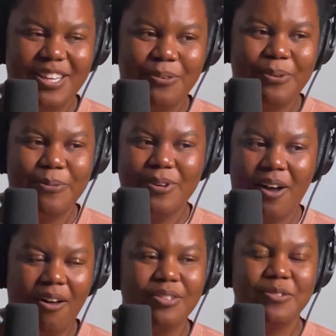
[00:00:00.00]
we were
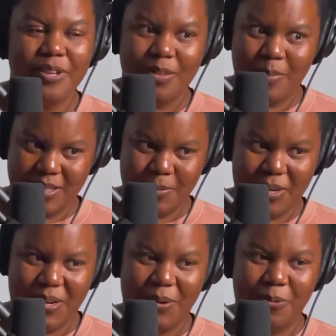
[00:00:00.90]
all doing the best we
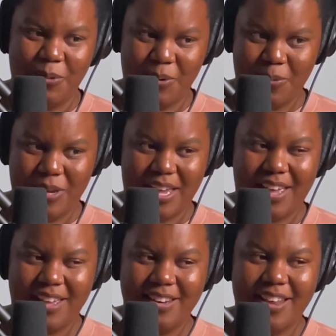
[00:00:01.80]
could with what we
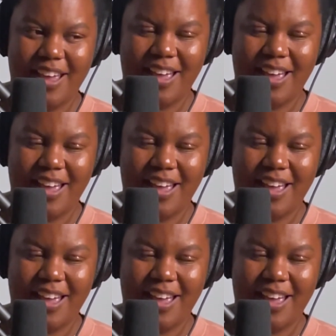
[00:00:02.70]
had.